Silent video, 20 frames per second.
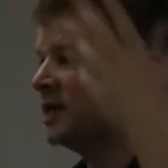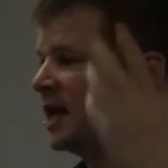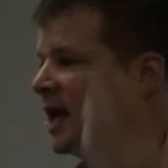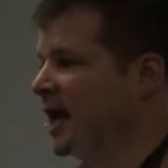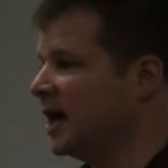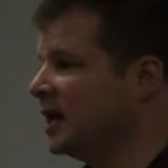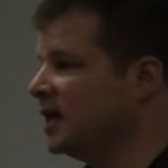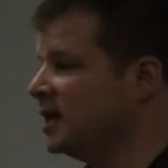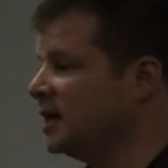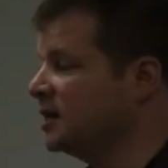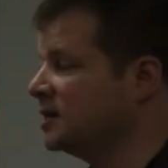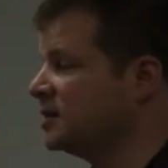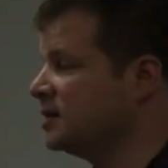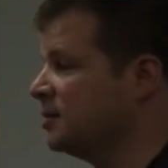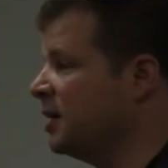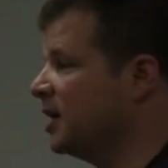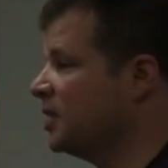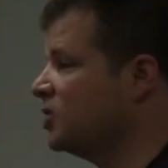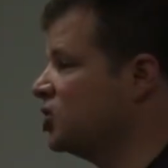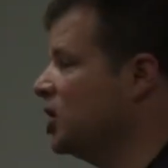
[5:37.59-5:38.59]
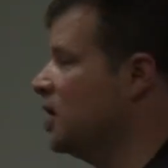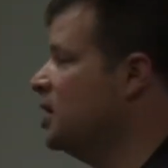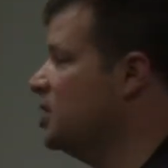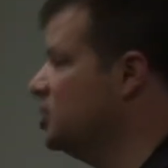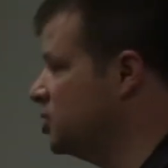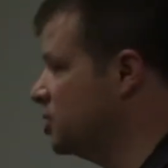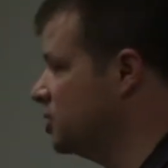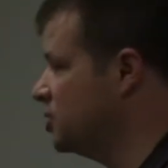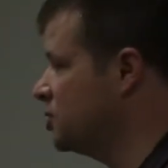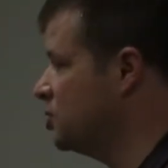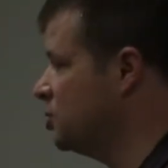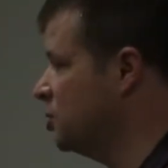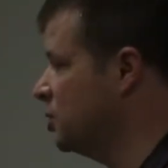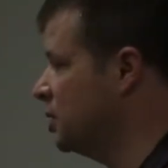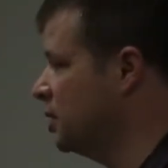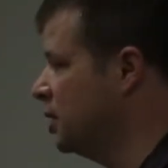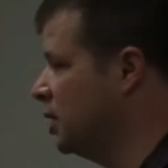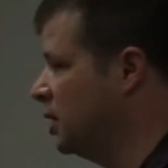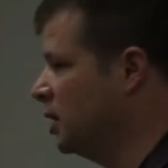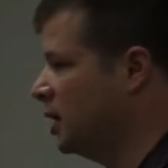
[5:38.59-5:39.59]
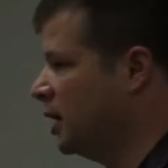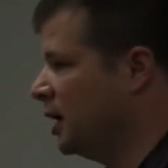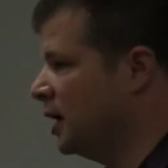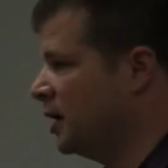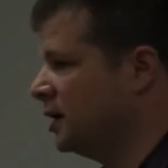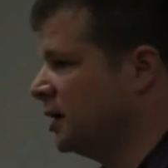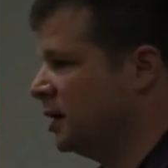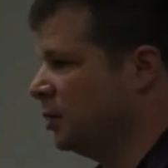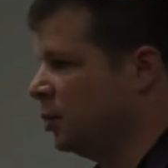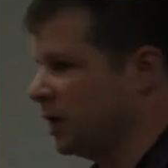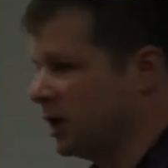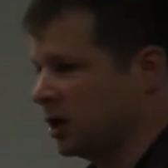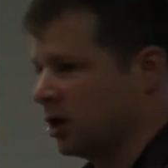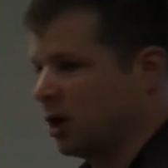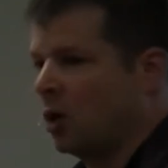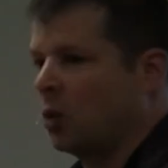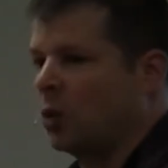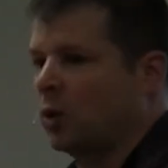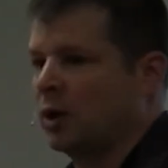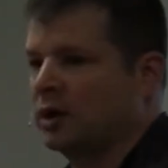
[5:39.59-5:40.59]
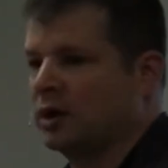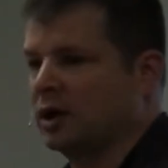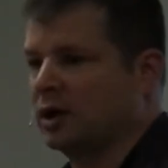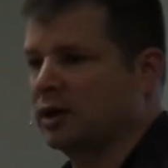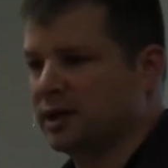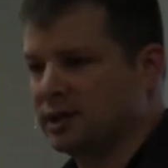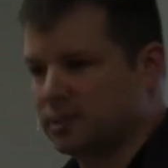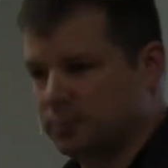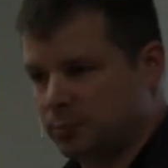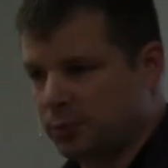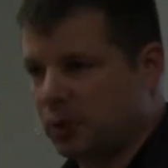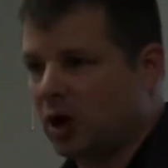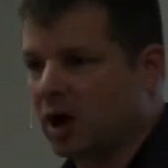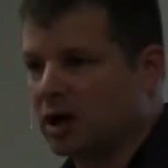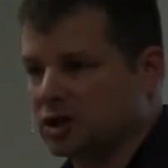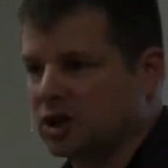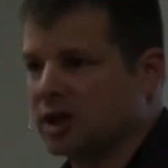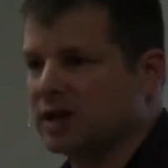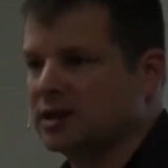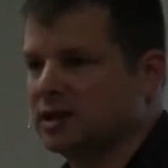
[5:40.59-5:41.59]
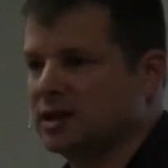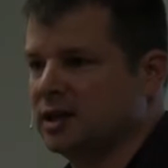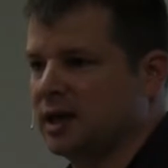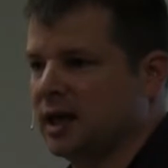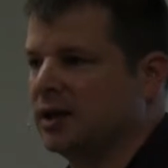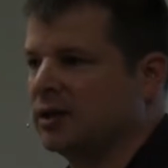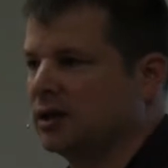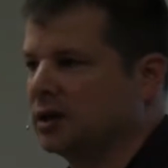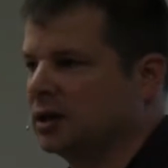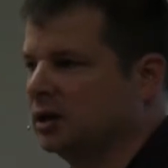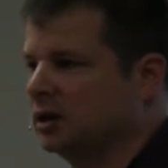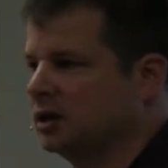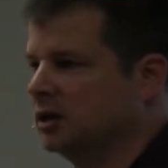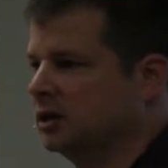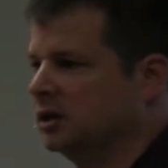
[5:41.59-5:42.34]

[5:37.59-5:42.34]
to edit it, to make changes to it, and then we can all work on these projects together.